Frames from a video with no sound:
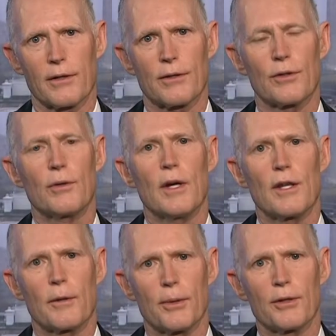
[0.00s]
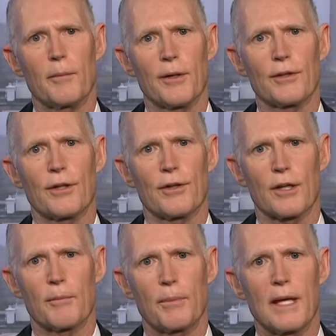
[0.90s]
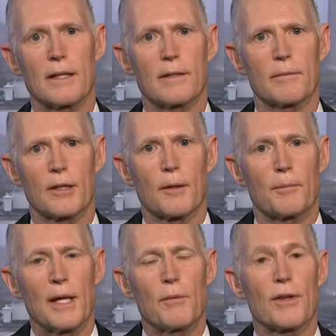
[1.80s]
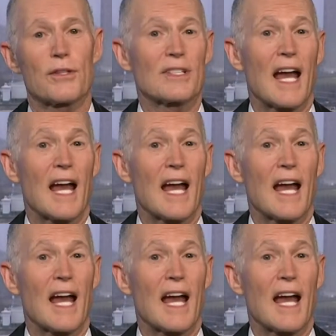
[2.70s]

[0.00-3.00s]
they're building a military to compete with us,